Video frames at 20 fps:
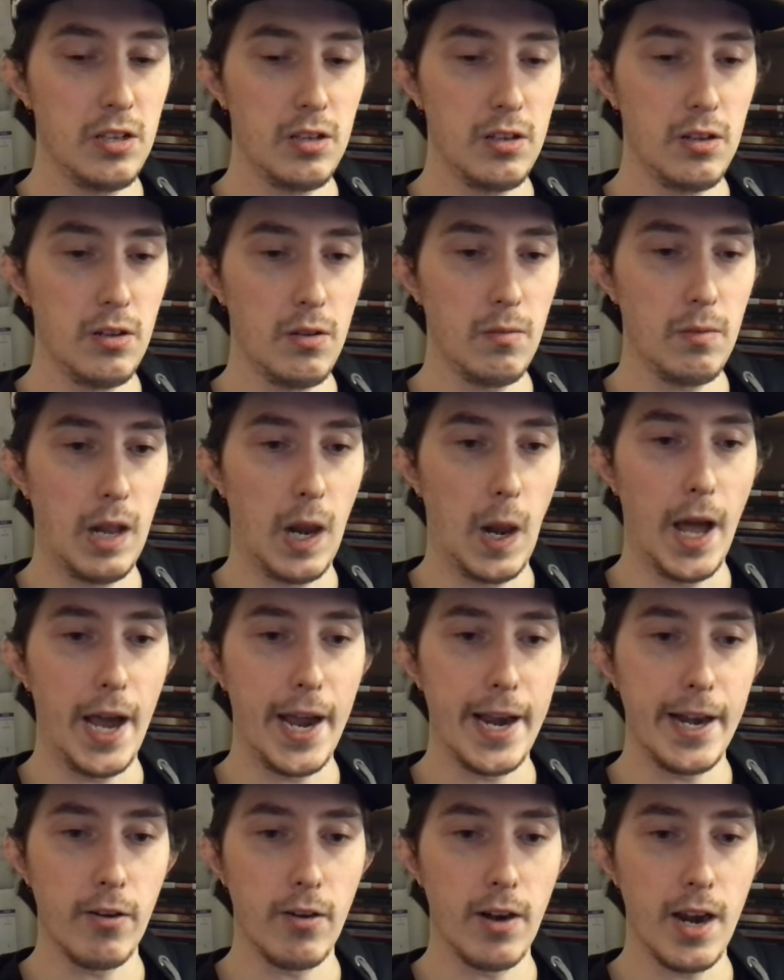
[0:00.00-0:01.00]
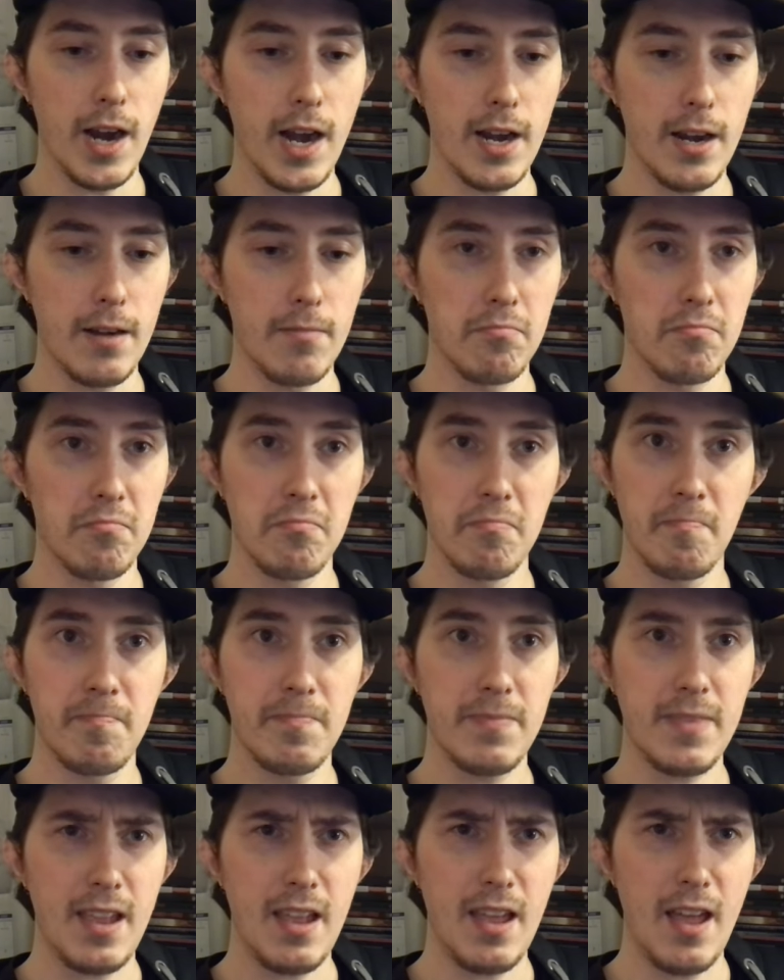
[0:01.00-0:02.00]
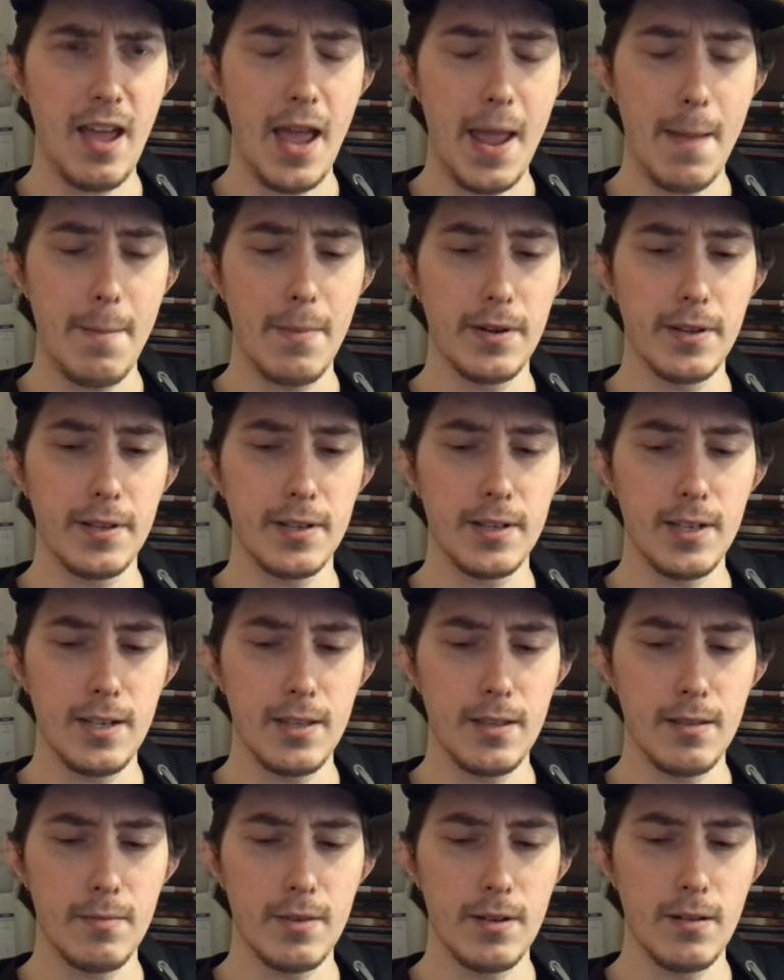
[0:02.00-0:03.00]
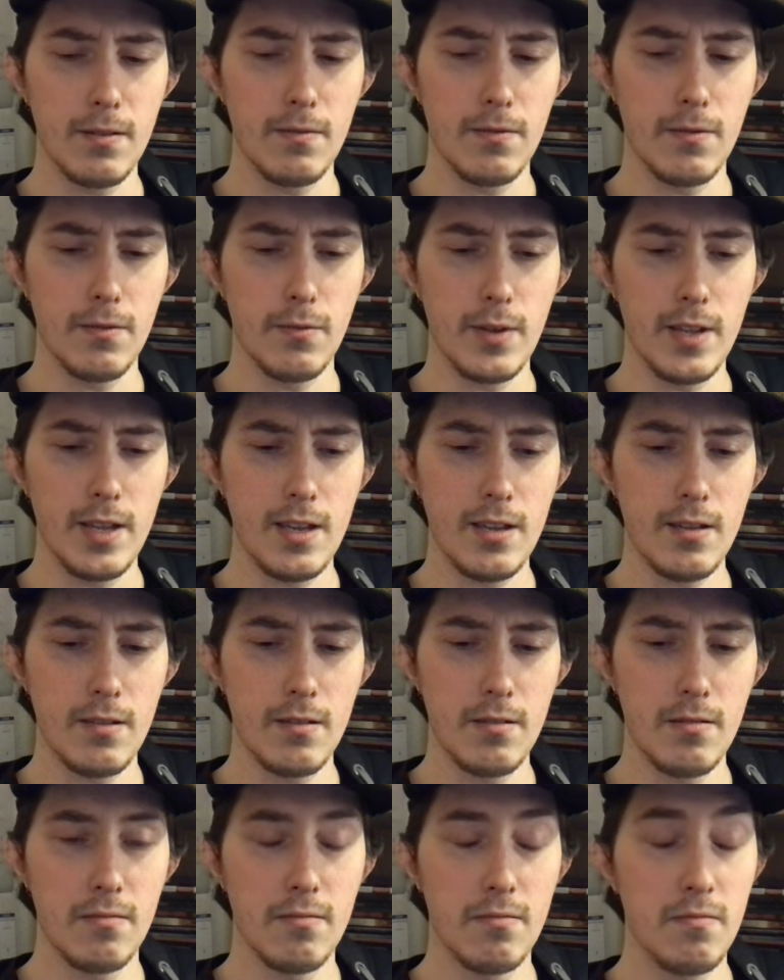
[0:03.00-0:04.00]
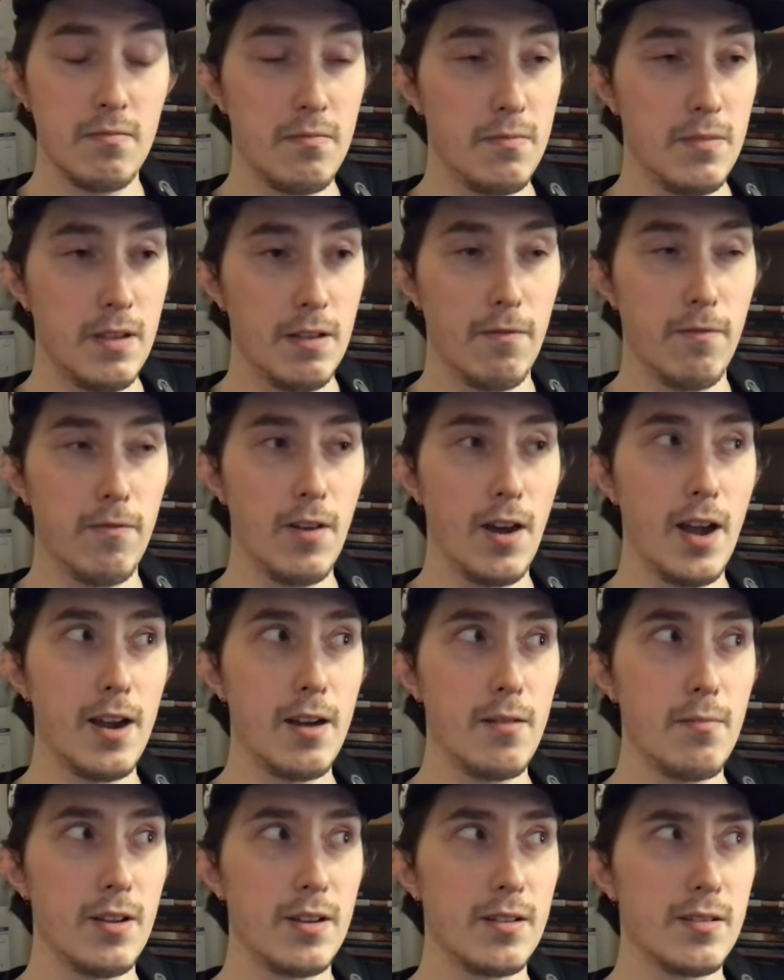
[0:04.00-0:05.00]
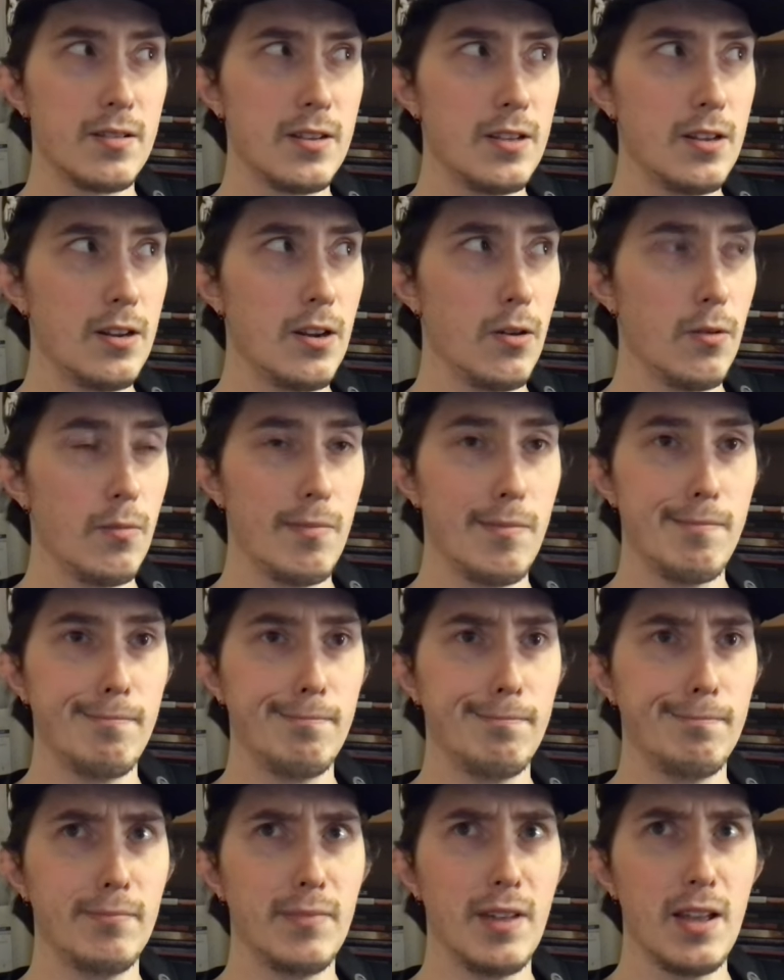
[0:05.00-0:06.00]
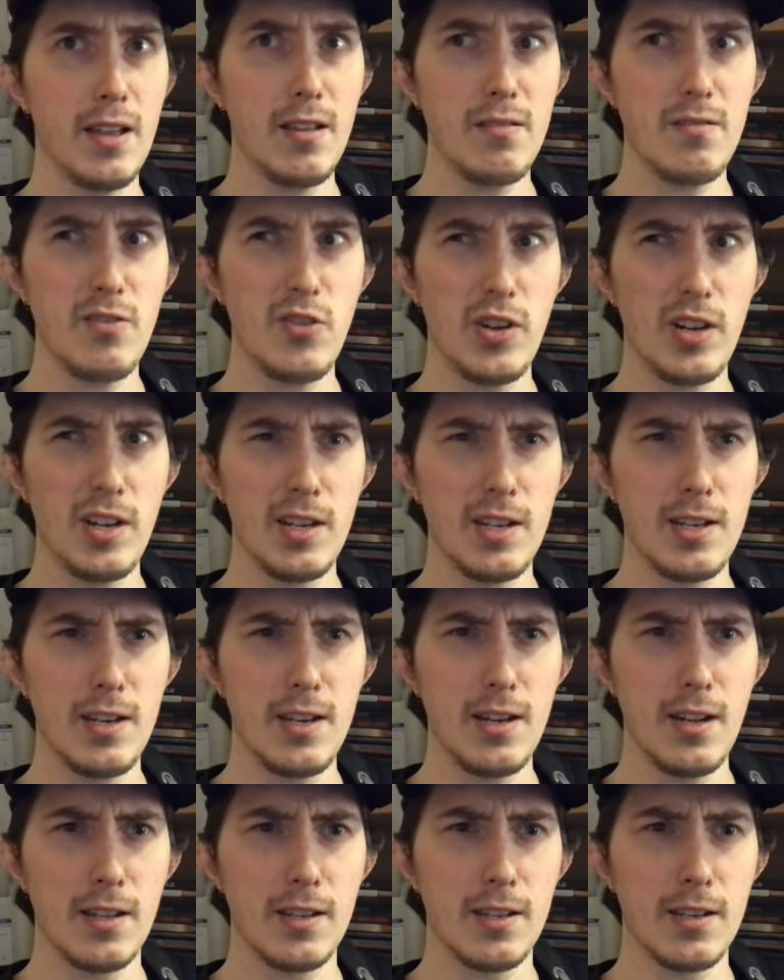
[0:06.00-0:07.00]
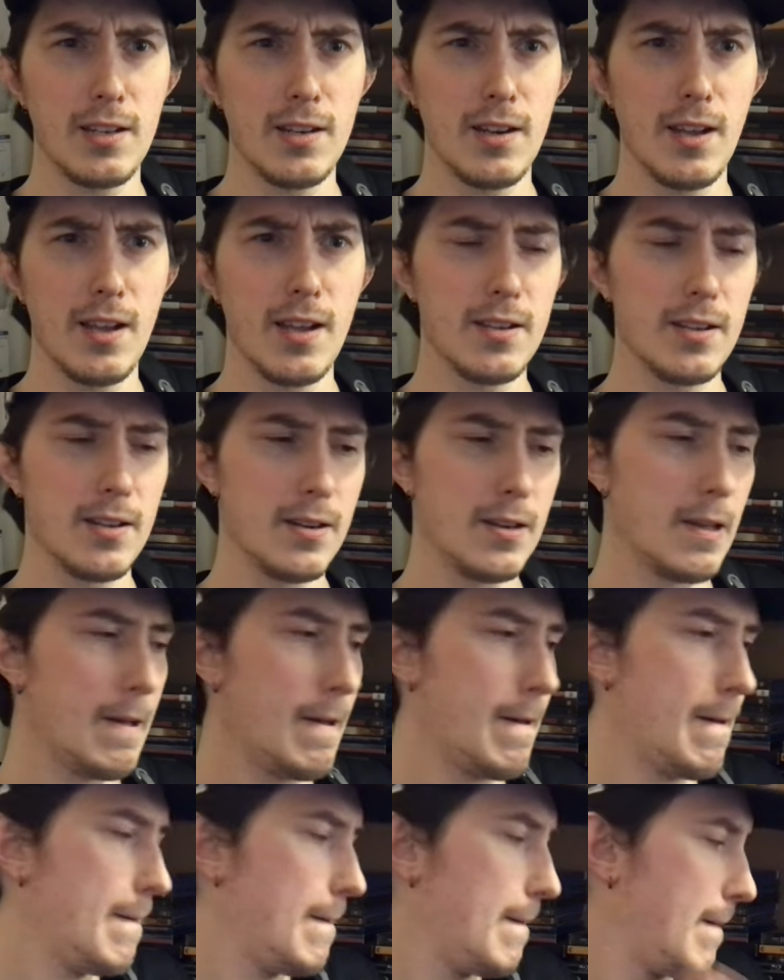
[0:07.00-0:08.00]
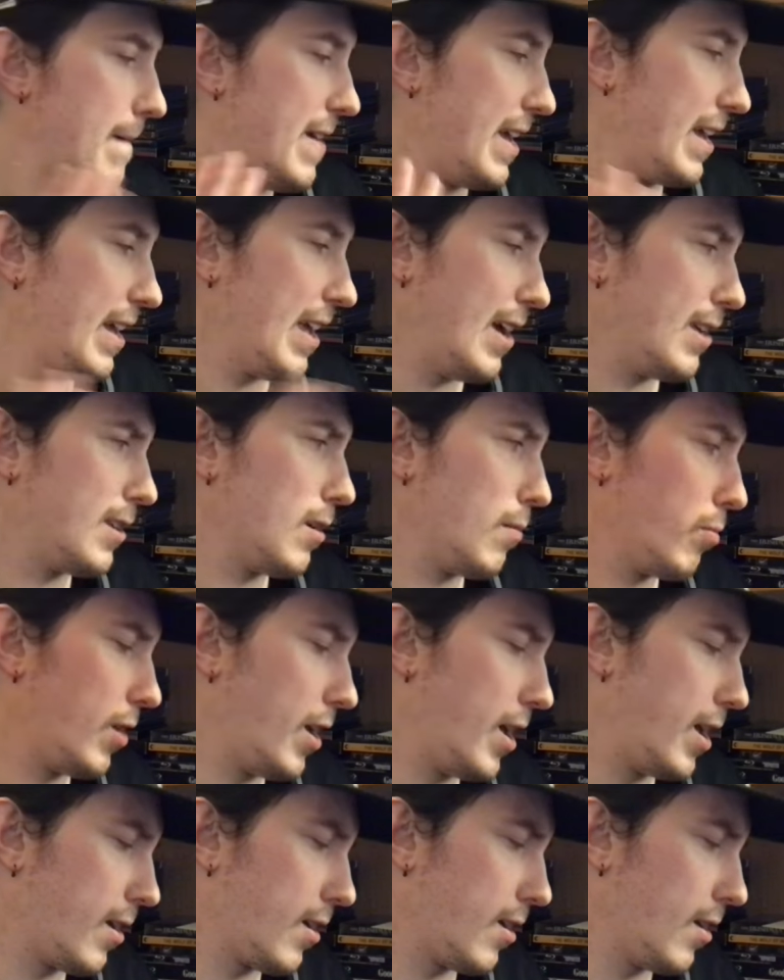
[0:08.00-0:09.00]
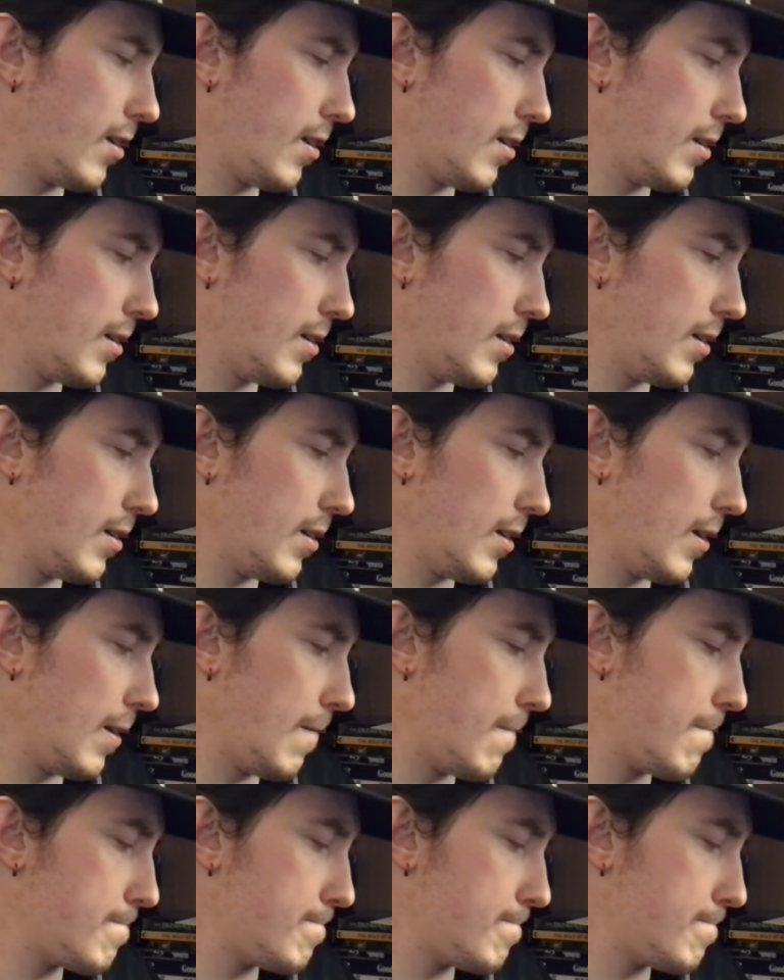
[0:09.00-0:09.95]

you know, aligned right and able to see in the middle of a week, then fine. But you know, uh, usually see it on Sundays. And Casablanca, uh,